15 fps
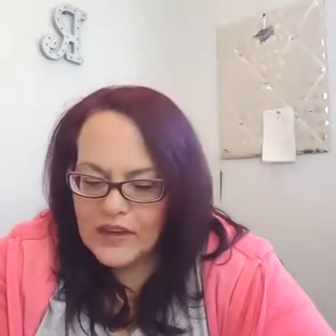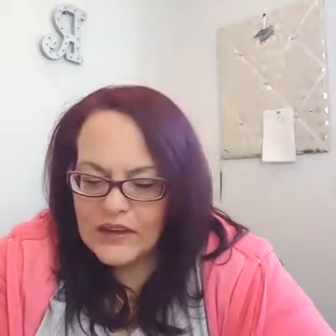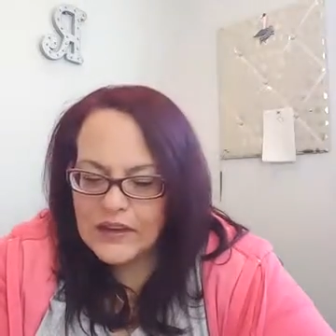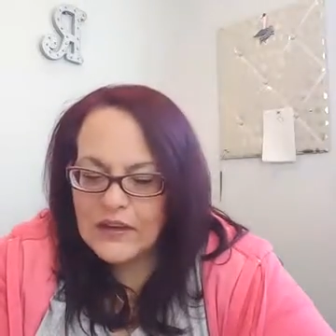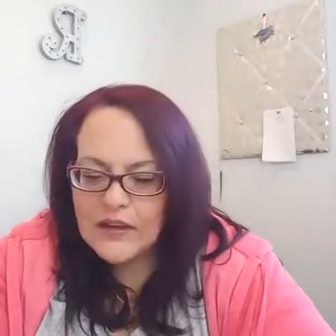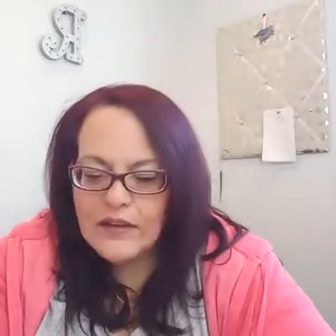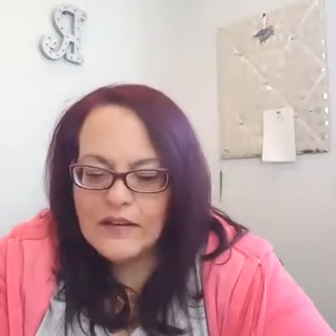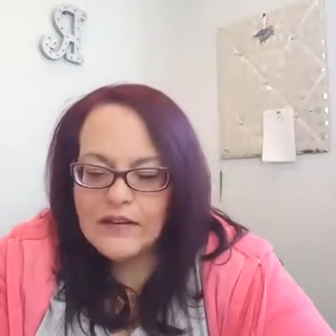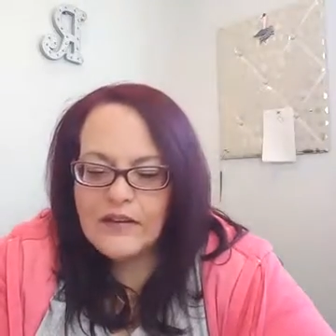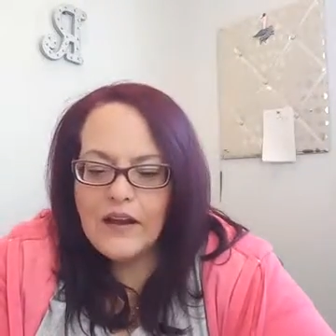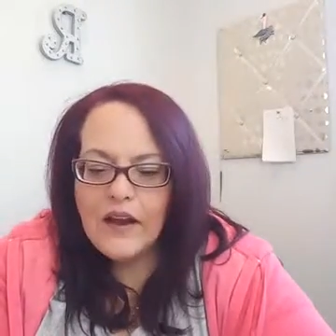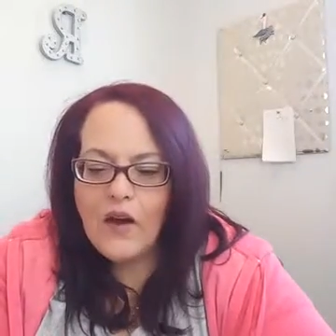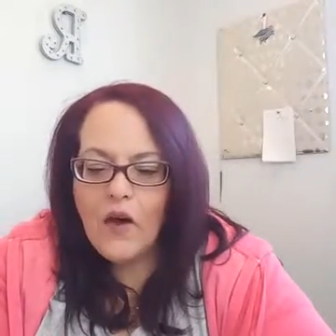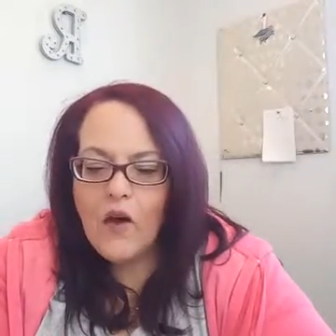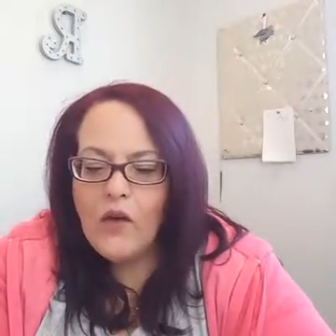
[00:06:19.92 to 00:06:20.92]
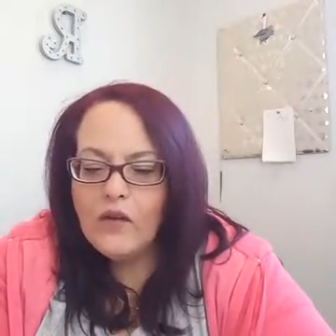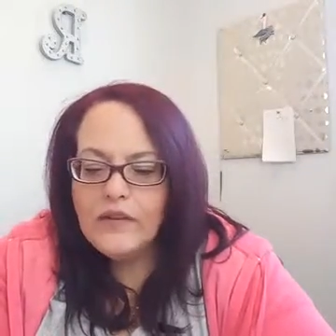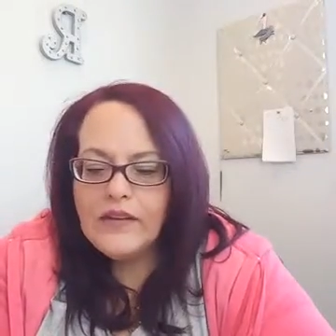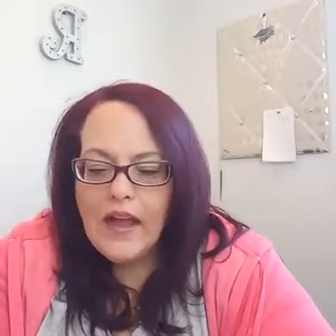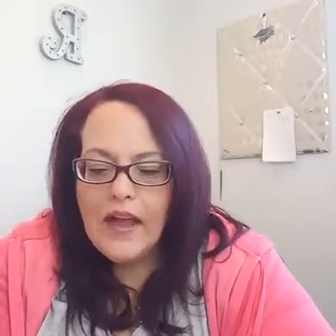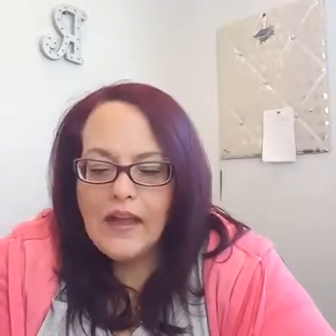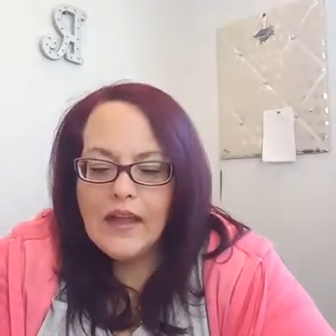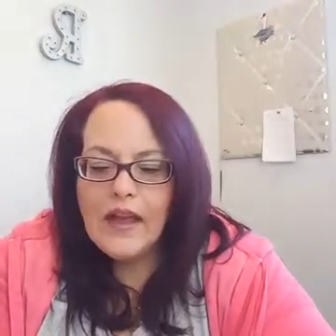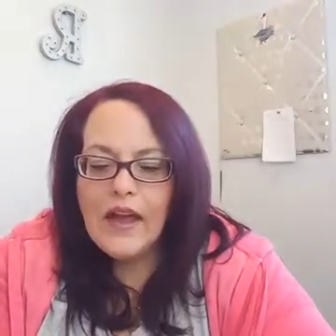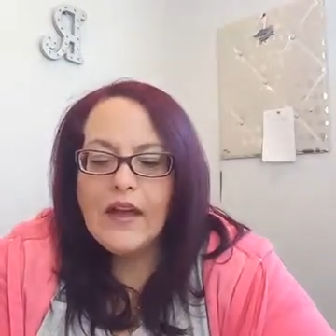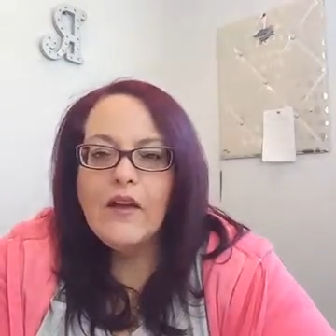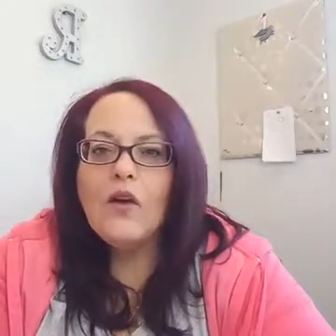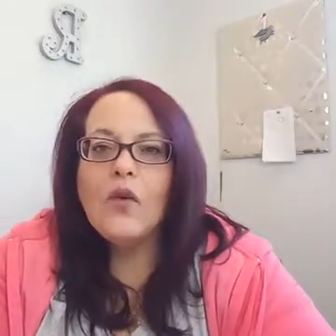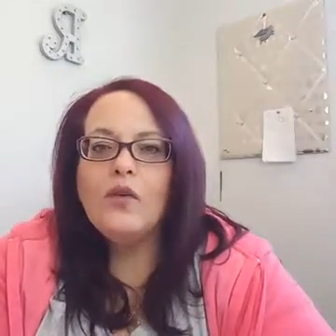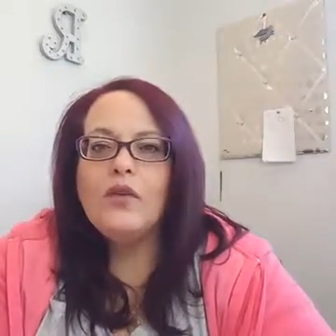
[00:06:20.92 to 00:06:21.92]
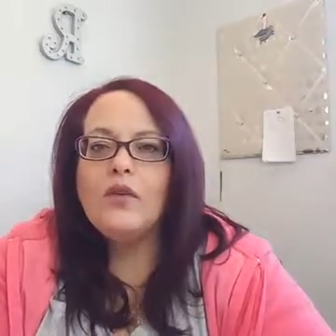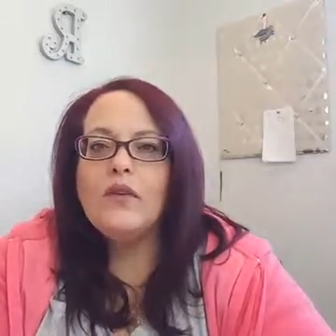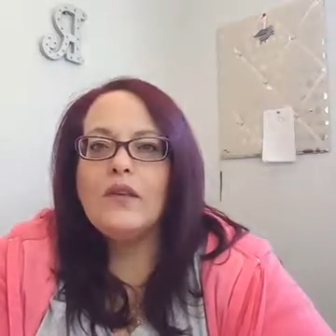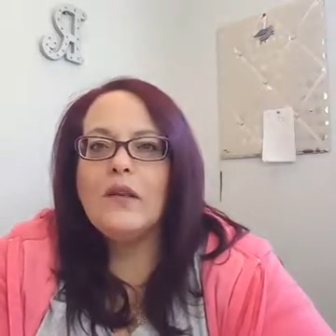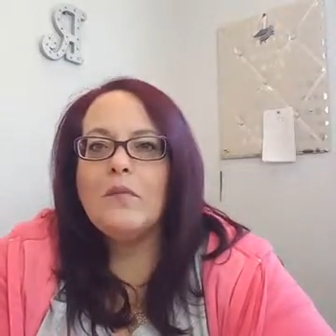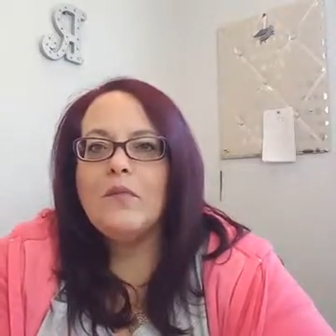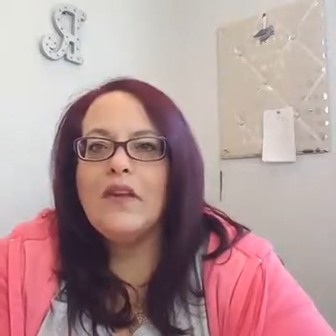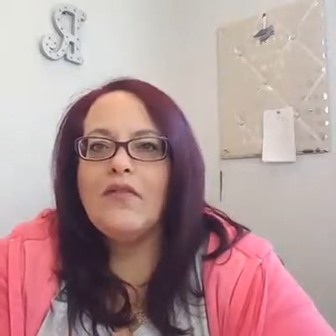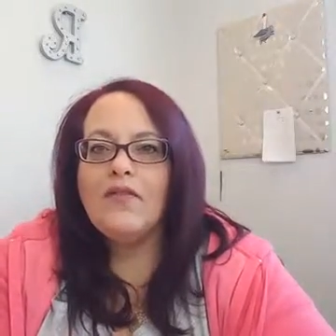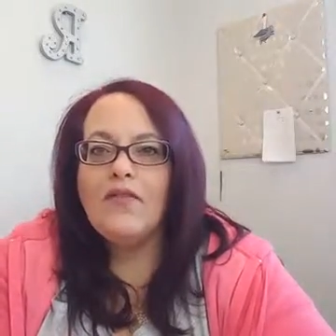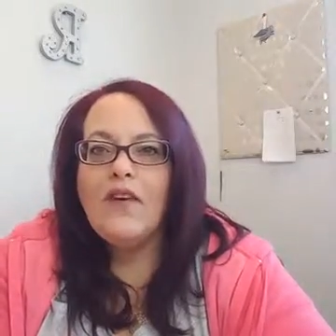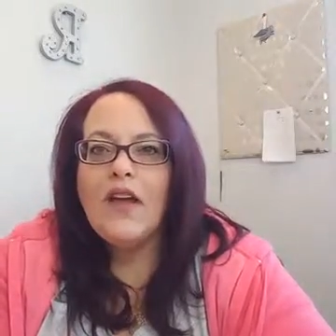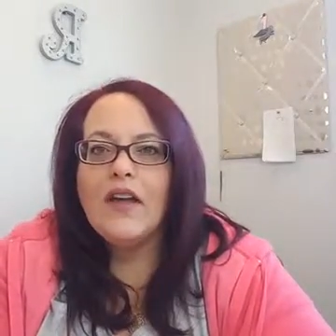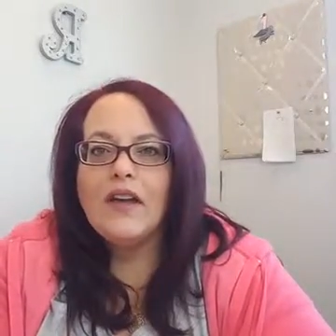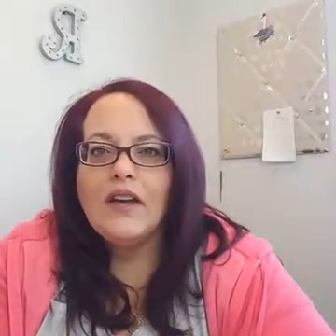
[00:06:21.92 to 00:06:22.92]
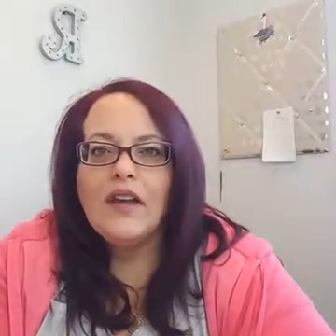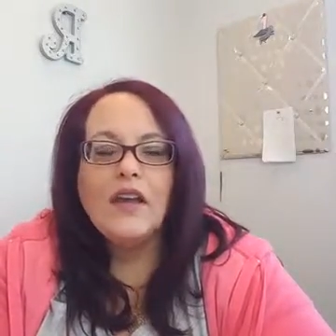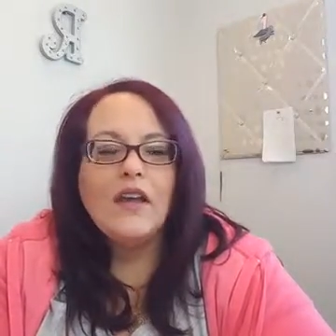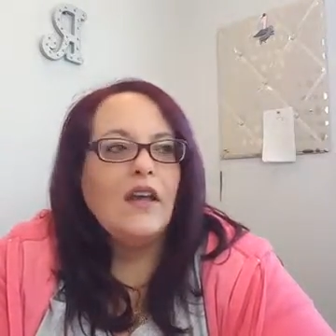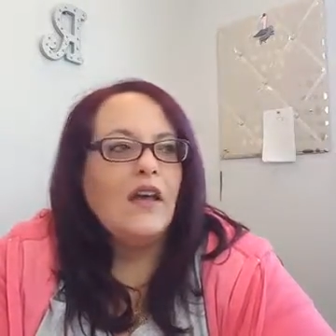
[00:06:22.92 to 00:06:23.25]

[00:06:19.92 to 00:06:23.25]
You need to take a whole day and go do something fun.